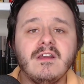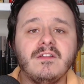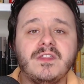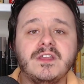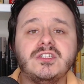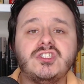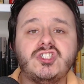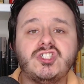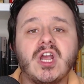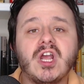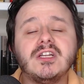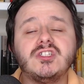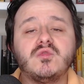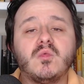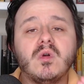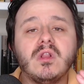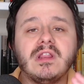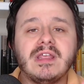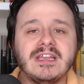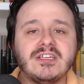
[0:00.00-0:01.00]
the judge
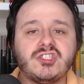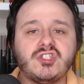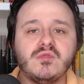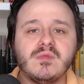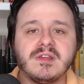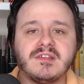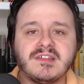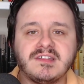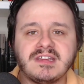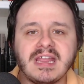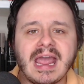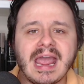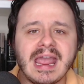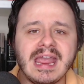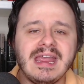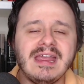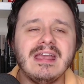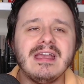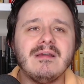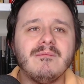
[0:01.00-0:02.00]
will issue a
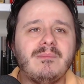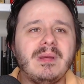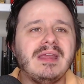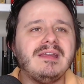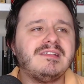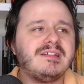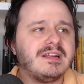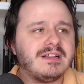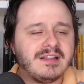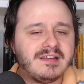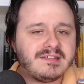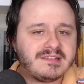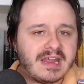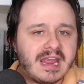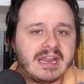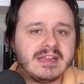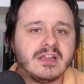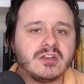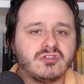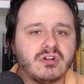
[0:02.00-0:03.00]
stay, basically
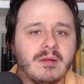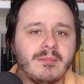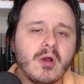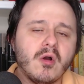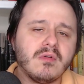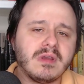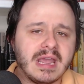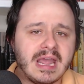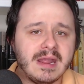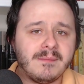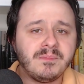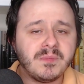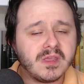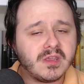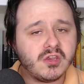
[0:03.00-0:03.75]
saying to Trump, okay,